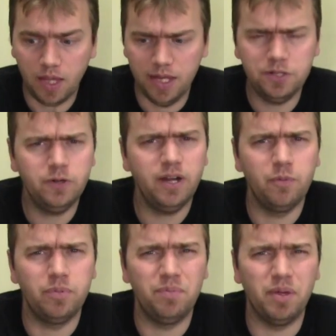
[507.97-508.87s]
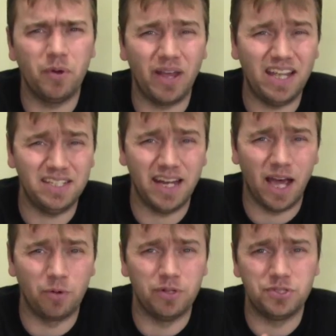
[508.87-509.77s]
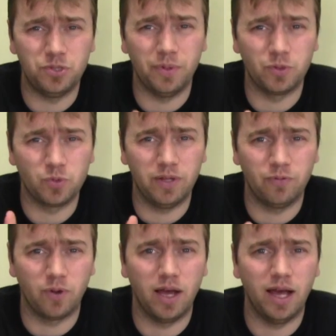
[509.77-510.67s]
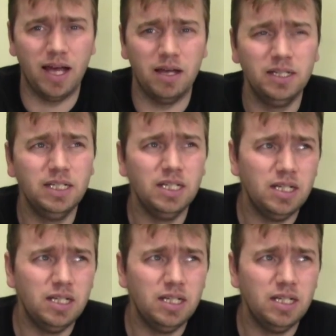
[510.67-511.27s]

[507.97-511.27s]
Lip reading: And it turned out to be about 18 hours to about 24 hours.